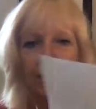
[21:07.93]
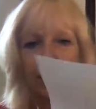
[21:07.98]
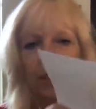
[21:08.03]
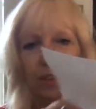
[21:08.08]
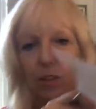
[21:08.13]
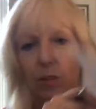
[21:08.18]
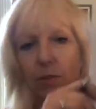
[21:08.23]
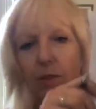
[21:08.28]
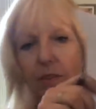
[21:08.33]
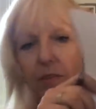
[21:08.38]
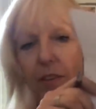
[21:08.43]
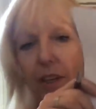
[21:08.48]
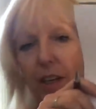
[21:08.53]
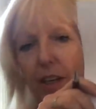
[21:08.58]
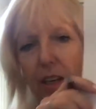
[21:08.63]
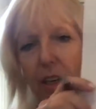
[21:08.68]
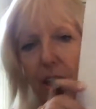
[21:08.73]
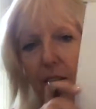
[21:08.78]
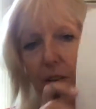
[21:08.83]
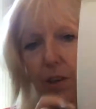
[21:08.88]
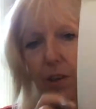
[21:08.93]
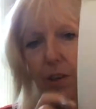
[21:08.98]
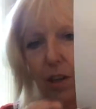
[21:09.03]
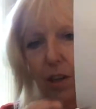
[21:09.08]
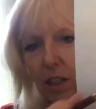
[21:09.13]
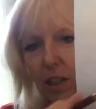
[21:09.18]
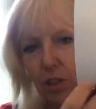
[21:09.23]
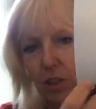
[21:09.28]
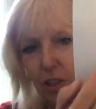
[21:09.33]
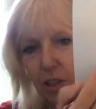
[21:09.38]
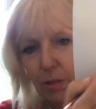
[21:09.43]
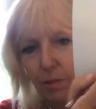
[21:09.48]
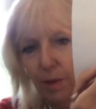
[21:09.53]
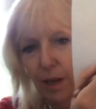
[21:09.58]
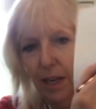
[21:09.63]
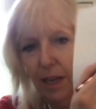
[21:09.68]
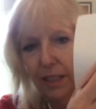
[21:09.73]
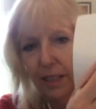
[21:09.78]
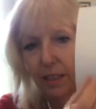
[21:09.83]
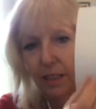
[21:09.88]
So we've got our conscious
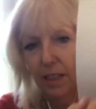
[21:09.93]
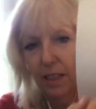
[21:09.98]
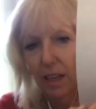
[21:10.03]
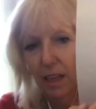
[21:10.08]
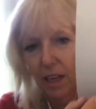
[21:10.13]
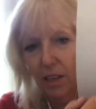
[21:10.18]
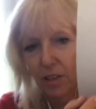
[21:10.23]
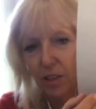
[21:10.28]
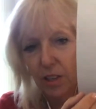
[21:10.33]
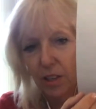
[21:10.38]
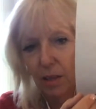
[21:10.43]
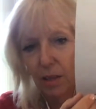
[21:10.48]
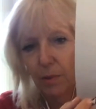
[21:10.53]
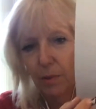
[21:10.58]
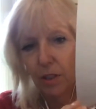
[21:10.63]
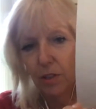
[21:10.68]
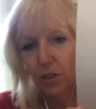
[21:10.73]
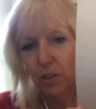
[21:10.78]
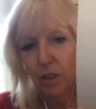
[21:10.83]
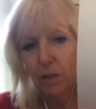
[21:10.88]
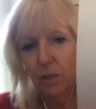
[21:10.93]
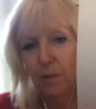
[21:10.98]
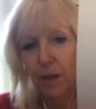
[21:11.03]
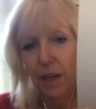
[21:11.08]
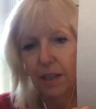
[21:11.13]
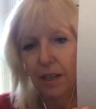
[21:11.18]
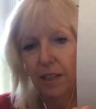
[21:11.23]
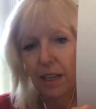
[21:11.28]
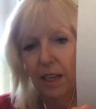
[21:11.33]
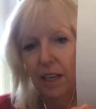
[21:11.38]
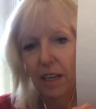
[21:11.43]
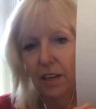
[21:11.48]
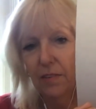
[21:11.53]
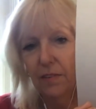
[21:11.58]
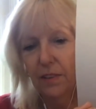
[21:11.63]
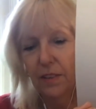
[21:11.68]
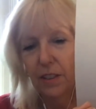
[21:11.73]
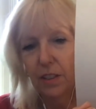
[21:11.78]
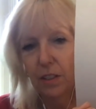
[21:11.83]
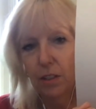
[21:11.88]
mind, our subconscious mind, and
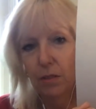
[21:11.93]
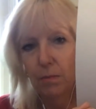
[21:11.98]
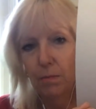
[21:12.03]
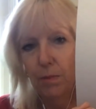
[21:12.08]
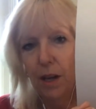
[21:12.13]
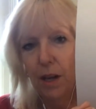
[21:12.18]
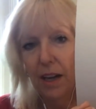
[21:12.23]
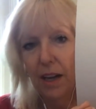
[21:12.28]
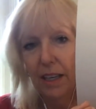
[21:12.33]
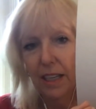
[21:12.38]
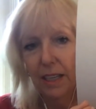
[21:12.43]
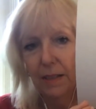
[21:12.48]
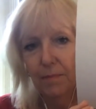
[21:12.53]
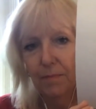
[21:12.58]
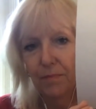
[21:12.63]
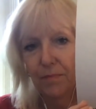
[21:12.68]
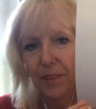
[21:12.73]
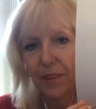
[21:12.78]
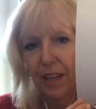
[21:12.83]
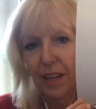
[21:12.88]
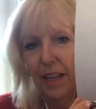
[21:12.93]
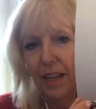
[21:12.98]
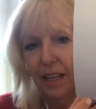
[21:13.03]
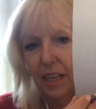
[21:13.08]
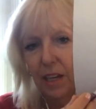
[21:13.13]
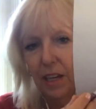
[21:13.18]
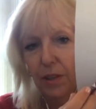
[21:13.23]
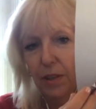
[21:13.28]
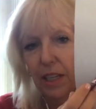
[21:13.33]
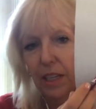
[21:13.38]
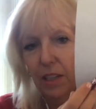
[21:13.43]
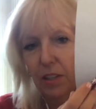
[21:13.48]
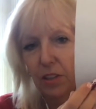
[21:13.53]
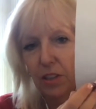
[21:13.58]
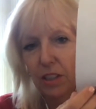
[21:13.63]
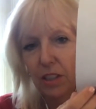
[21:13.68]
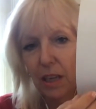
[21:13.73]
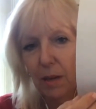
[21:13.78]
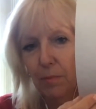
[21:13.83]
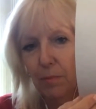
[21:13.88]
our physical body. Now, in our
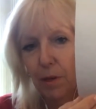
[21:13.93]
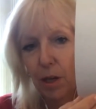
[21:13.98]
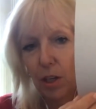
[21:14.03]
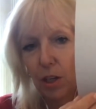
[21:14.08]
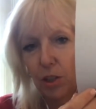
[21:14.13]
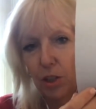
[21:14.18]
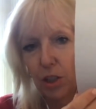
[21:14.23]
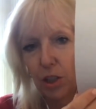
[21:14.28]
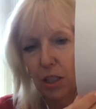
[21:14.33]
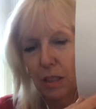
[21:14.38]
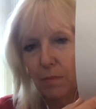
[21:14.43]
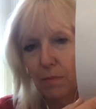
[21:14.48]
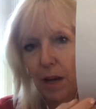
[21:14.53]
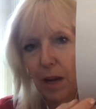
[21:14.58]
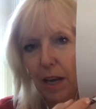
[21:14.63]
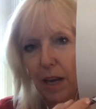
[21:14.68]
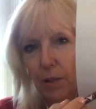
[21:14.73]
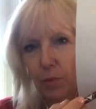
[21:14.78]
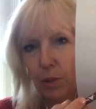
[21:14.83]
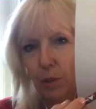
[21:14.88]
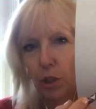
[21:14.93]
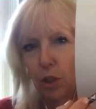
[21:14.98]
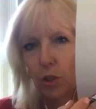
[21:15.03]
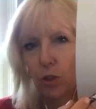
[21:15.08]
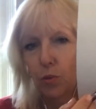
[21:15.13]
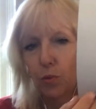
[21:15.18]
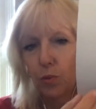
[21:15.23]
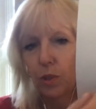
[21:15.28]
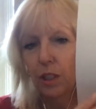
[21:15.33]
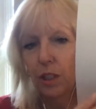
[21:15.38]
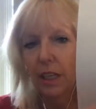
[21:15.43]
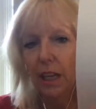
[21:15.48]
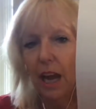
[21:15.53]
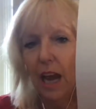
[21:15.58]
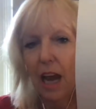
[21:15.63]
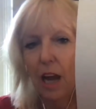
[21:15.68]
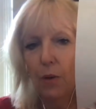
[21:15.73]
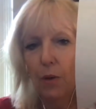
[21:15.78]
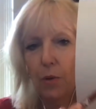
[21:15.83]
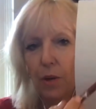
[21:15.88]
subconscious mind, which is really
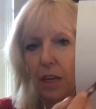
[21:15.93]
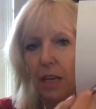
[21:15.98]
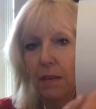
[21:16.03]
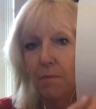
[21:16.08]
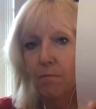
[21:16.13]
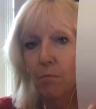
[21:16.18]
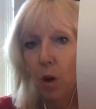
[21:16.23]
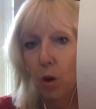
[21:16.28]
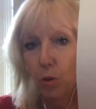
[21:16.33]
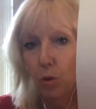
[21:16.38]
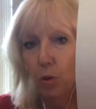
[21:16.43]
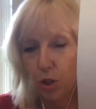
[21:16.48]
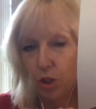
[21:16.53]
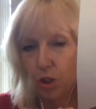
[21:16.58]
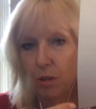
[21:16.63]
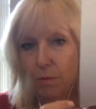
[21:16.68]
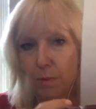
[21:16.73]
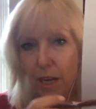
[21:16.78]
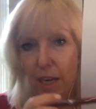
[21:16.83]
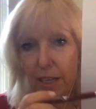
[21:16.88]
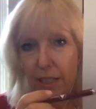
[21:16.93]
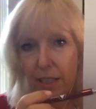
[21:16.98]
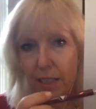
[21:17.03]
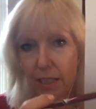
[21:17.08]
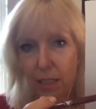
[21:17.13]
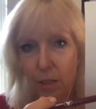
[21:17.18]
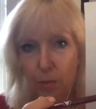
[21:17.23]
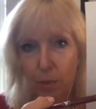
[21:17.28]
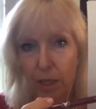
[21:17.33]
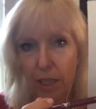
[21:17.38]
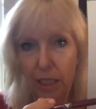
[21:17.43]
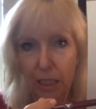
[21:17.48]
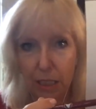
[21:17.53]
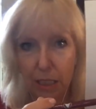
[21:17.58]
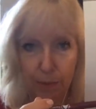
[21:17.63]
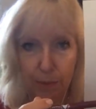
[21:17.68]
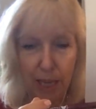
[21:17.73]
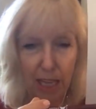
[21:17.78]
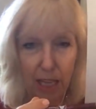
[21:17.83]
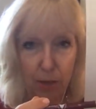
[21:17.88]
our emotional mind, and this is what
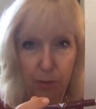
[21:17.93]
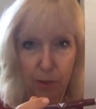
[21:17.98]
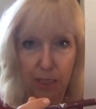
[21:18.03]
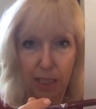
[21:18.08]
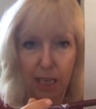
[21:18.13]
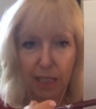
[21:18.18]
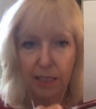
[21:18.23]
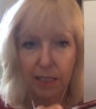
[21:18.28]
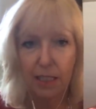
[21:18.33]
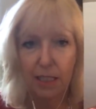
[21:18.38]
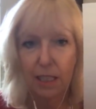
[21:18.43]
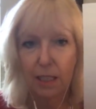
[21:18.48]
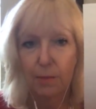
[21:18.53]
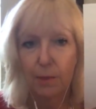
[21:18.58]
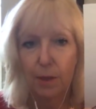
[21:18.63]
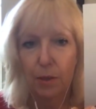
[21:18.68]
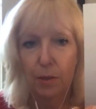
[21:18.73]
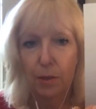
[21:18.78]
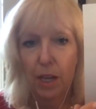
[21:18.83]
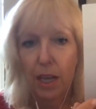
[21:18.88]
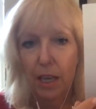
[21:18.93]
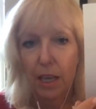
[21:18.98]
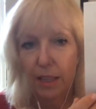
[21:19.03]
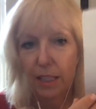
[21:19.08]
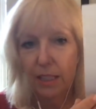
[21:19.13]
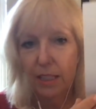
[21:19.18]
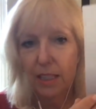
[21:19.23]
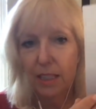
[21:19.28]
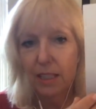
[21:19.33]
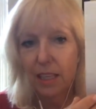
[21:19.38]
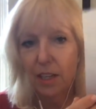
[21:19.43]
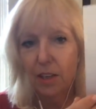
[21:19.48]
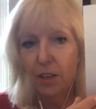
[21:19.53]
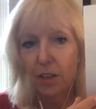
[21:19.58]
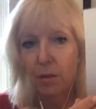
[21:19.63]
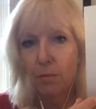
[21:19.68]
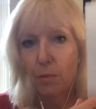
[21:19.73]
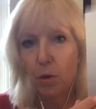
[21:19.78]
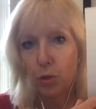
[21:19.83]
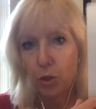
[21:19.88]
Ismail was asking about this is
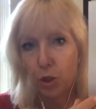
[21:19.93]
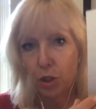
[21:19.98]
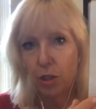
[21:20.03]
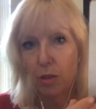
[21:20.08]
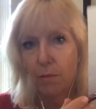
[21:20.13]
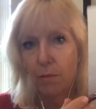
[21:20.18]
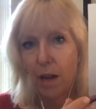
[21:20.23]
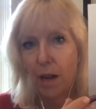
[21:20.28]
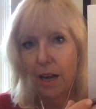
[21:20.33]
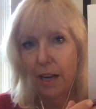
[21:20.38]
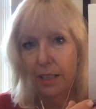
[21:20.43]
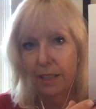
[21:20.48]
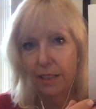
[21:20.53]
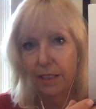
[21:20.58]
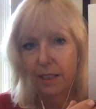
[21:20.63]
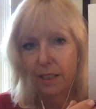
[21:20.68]
our emotional mind,